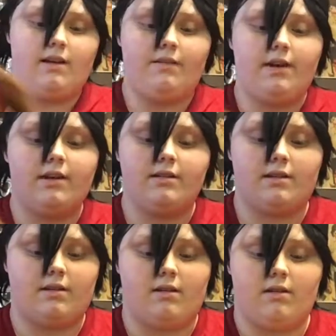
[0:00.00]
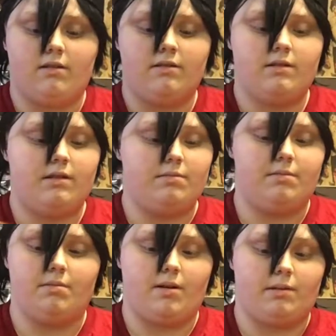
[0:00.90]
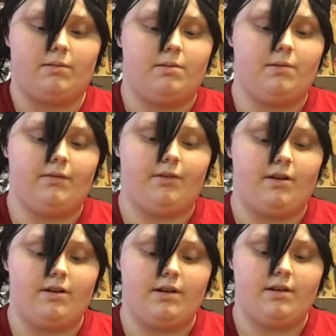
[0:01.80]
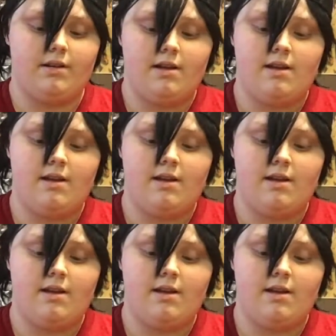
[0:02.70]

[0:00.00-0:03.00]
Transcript: If I use it at all, it probably won't be for Anna.